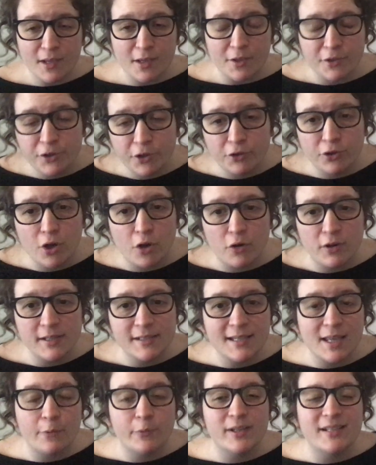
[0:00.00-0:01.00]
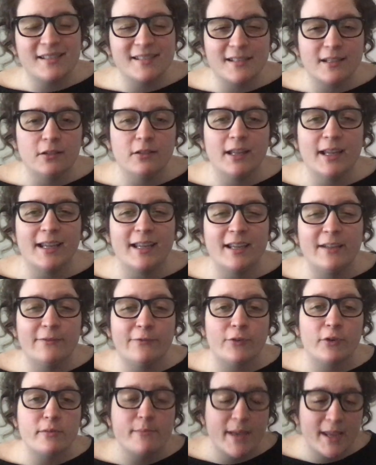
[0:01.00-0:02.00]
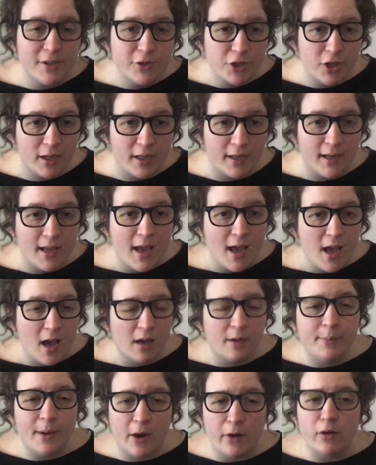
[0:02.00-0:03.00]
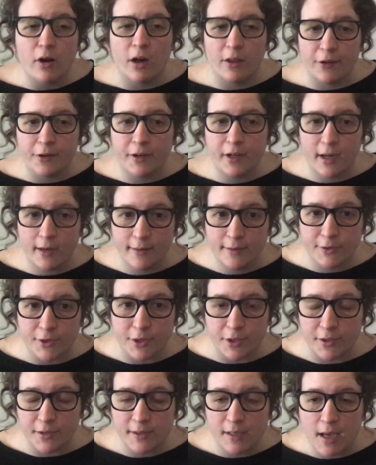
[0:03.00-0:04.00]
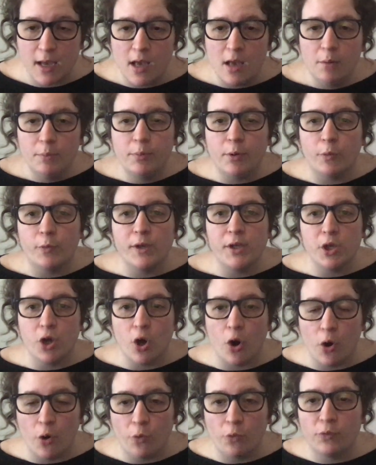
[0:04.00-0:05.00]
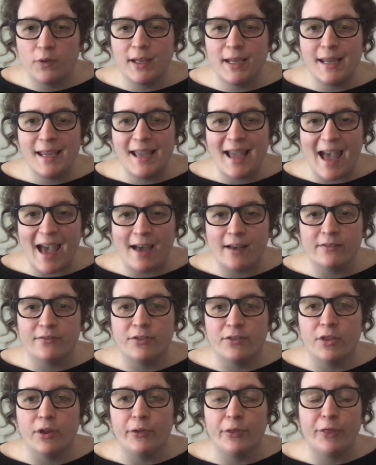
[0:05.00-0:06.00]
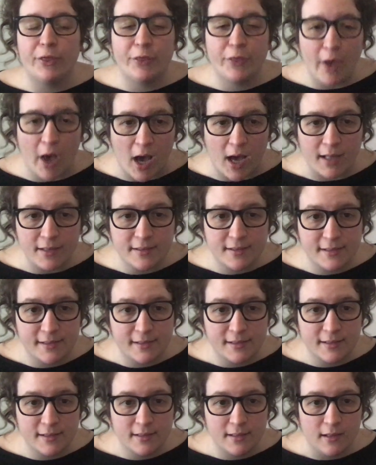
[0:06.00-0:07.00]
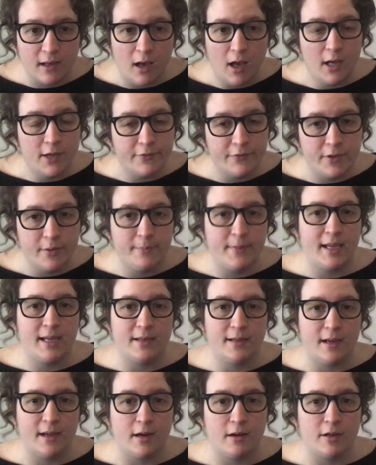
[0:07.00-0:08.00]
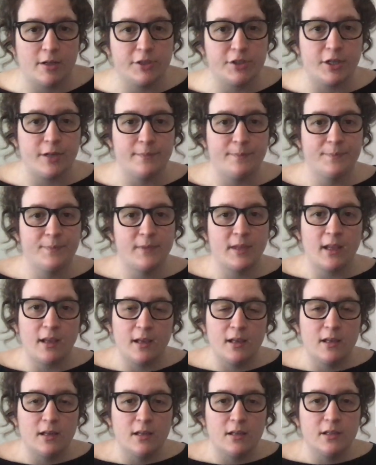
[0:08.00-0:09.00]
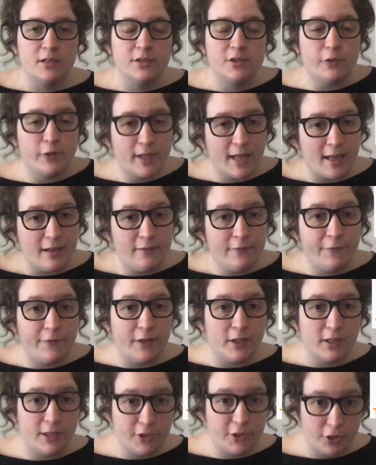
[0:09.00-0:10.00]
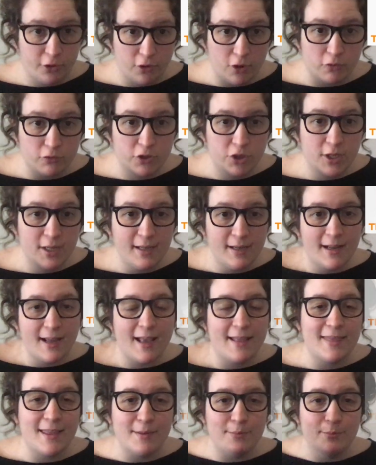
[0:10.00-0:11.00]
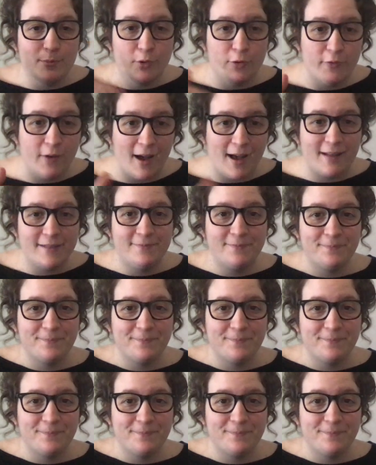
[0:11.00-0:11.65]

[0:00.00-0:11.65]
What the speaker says: You'll notice that we still get information about other characters, but we only have the thoughts of the main character. So again, fill in your note sheet and then move on.